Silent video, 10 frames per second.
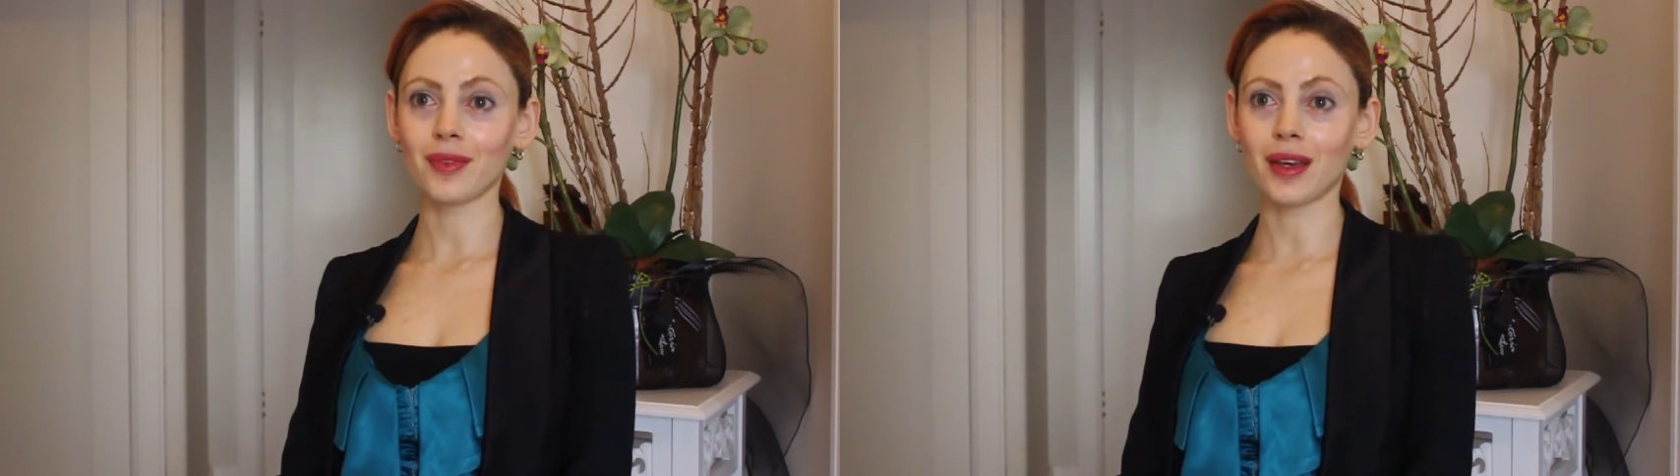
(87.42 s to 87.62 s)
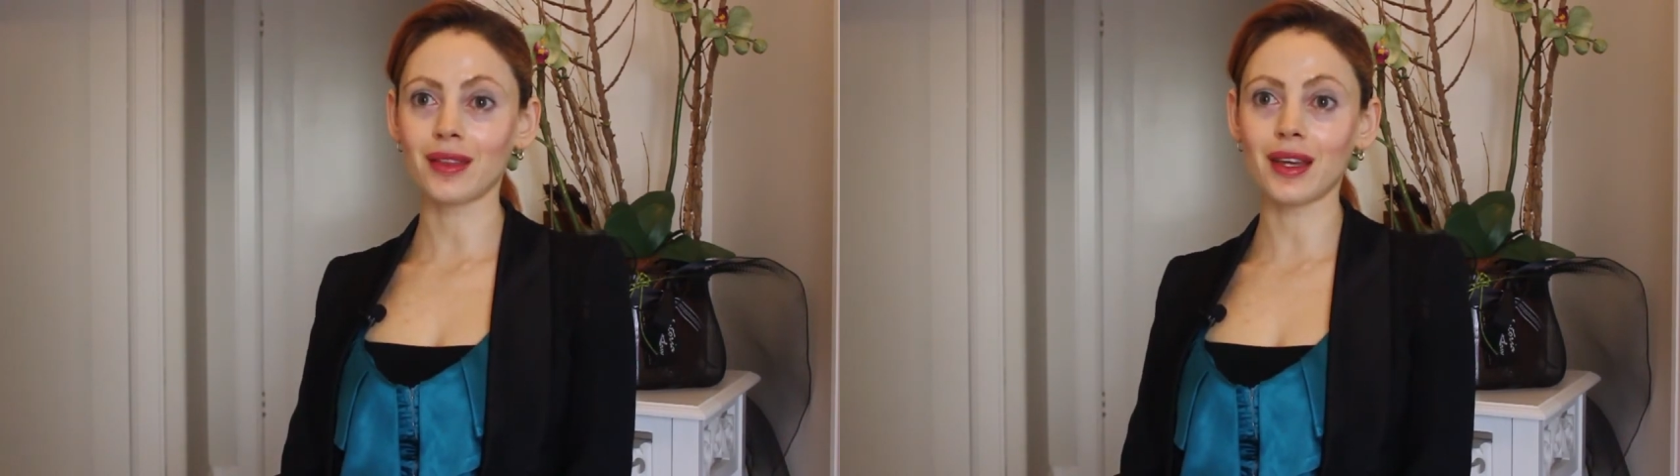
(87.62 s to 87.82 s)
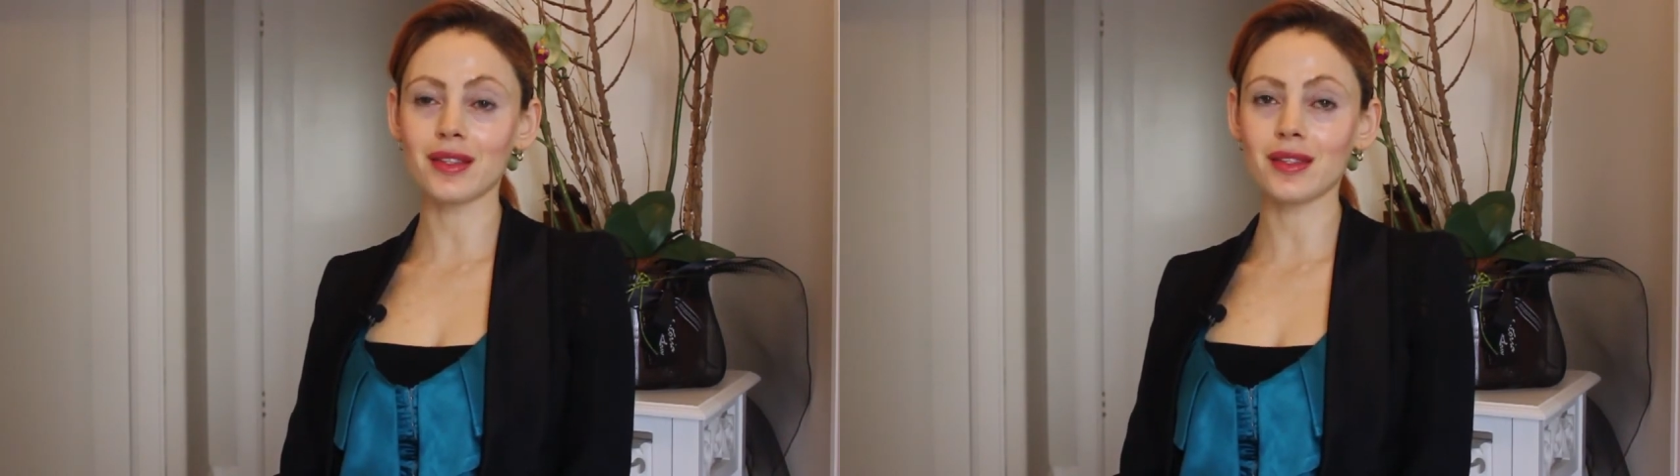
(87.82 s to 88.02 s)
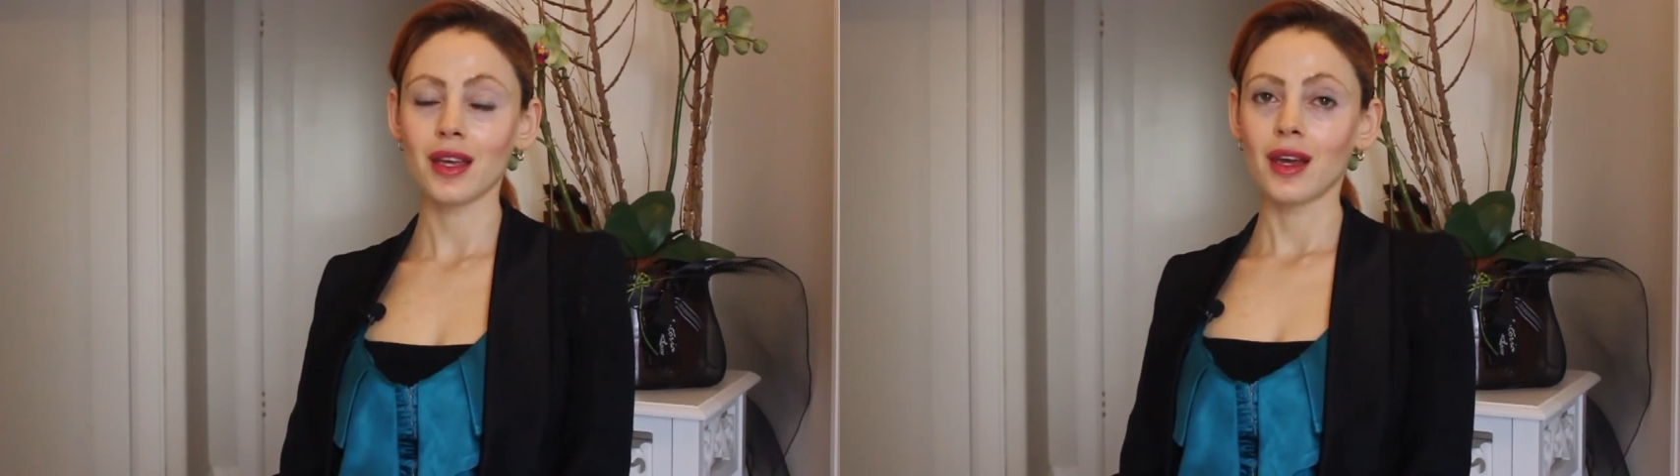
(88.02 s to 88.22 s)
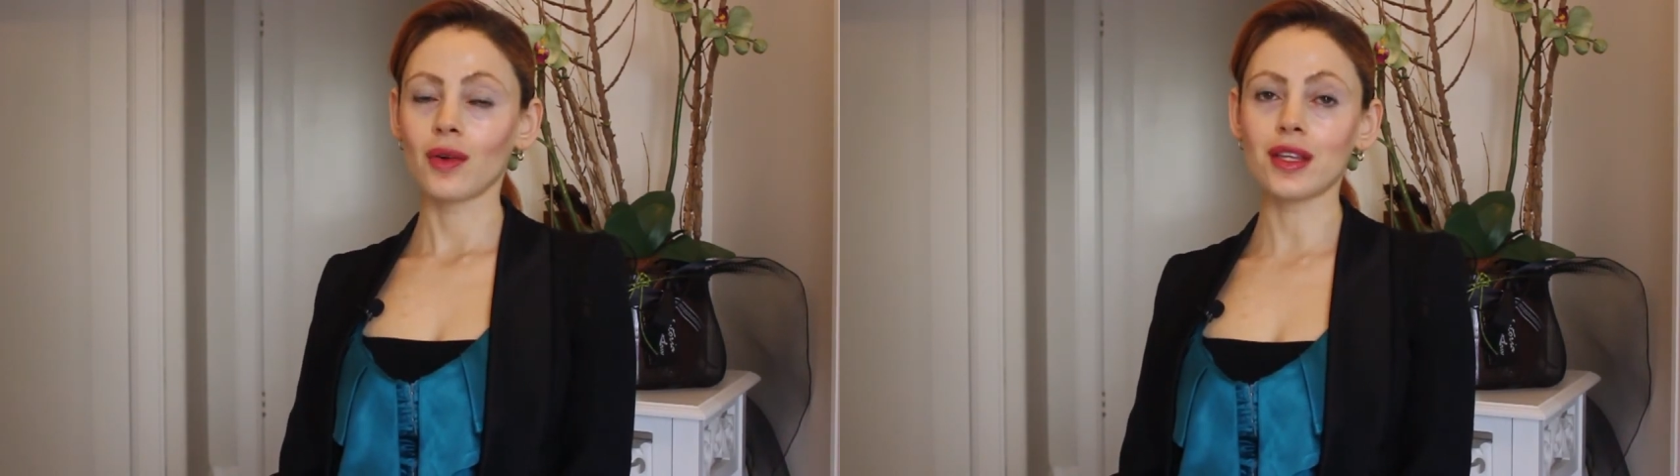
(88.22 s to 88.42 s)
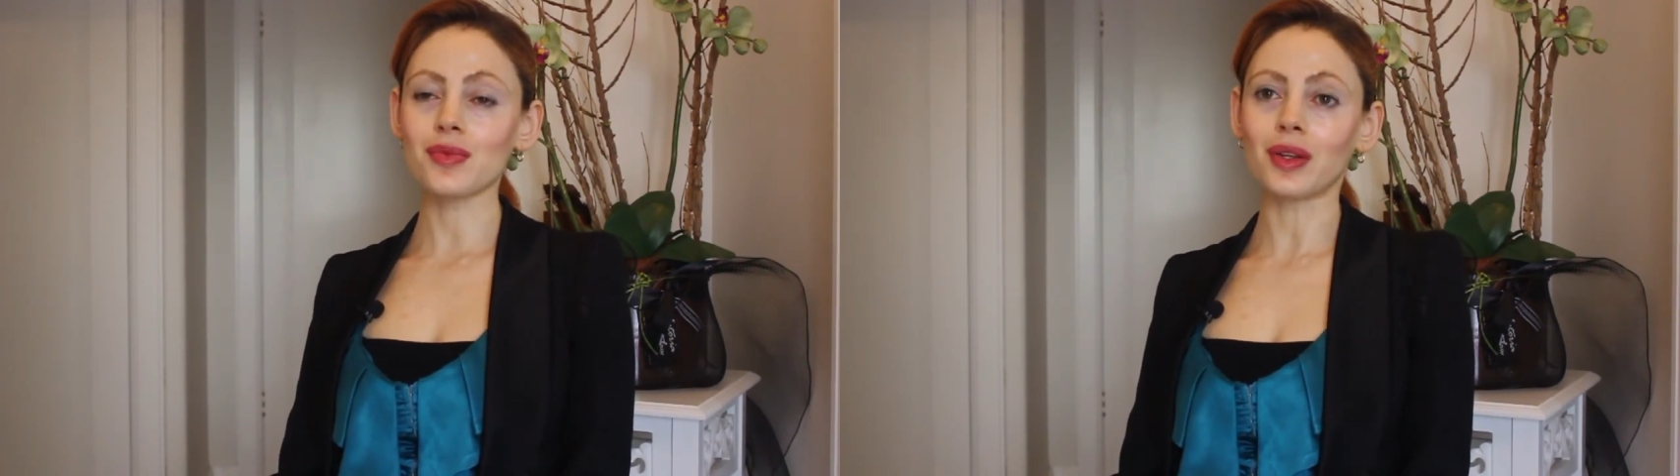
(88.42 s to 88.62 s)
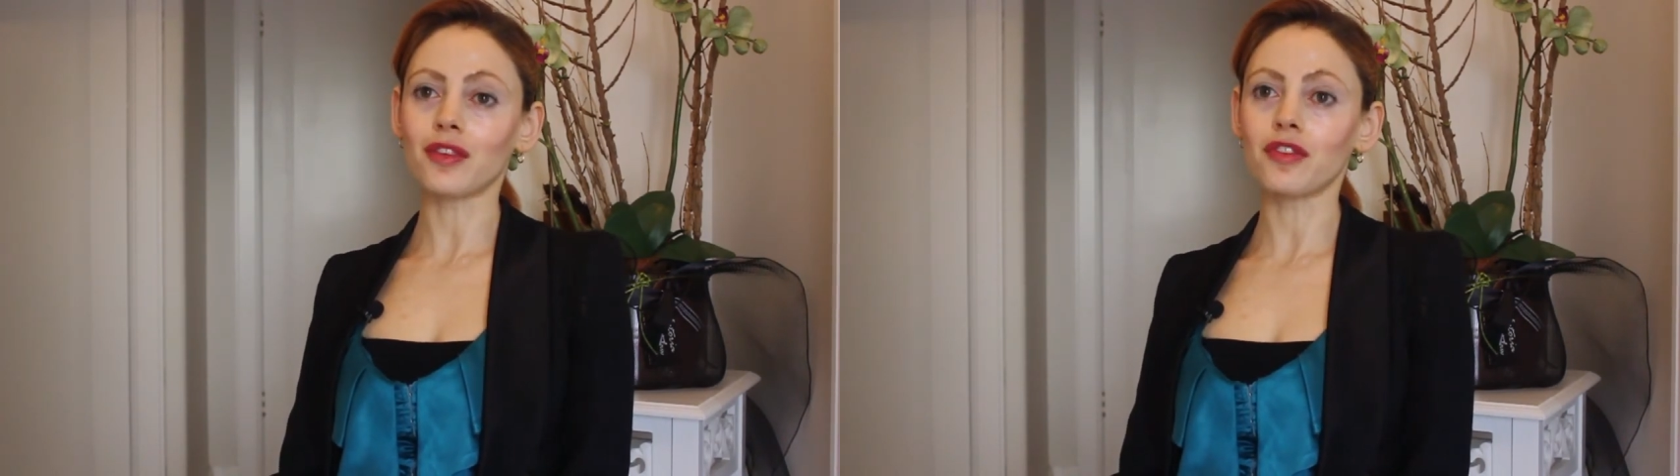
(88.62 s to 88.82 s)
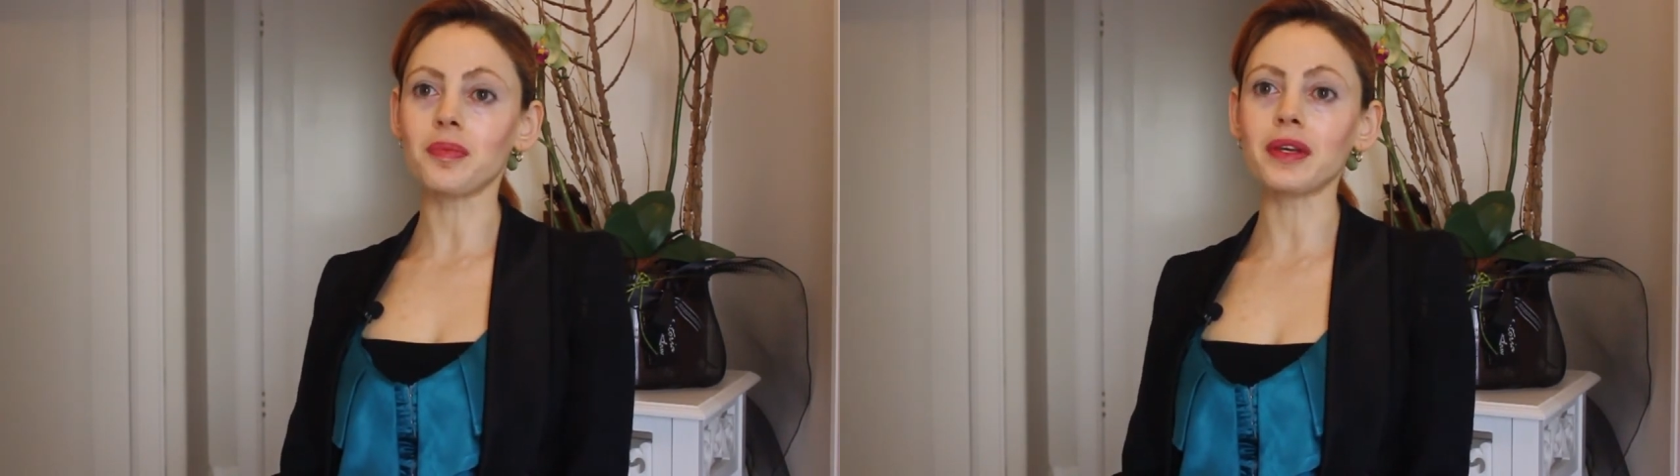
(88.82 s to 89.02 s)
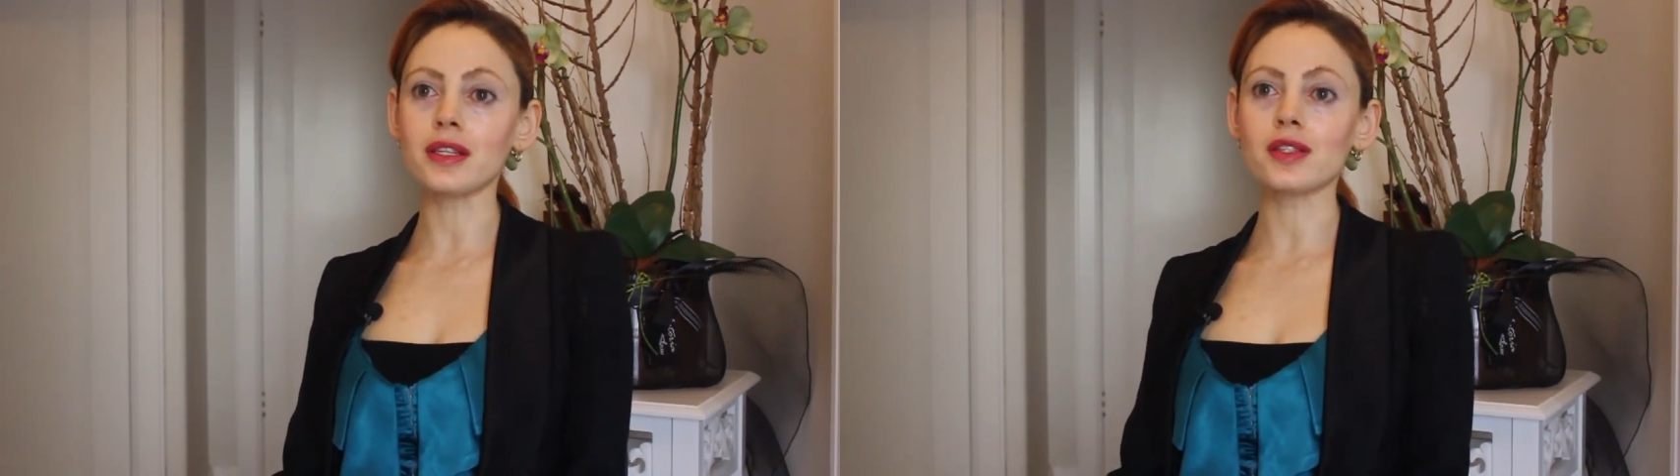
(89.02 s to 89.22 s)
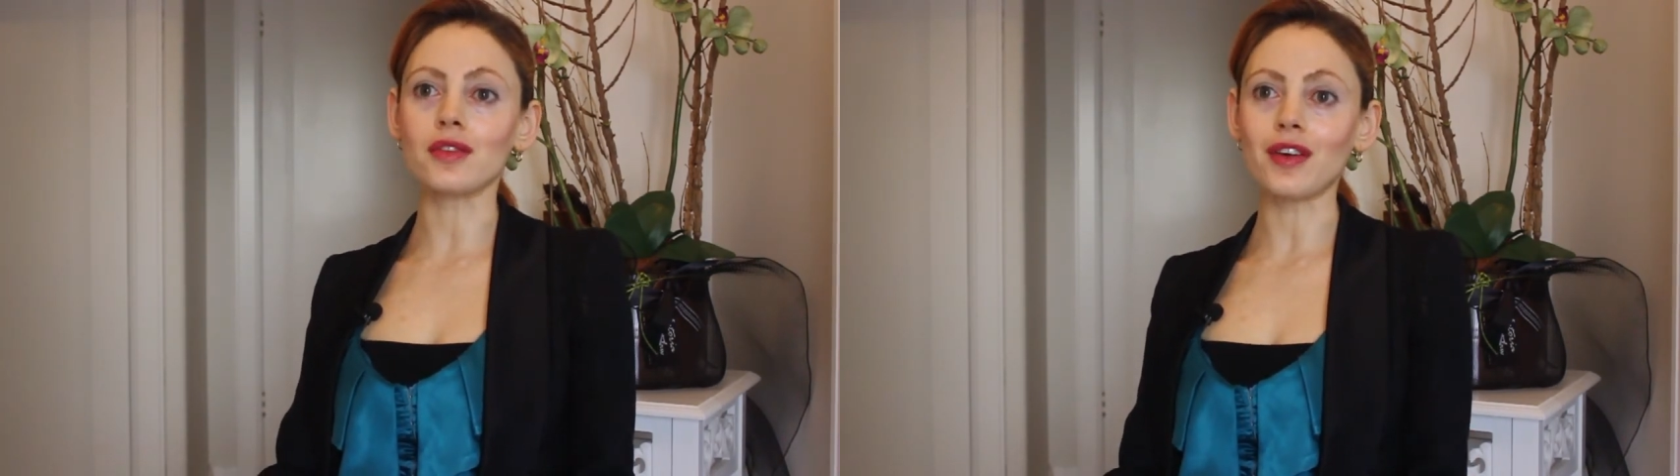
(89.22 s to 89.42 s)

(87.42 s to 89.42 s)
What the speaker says: and that's one of the biggest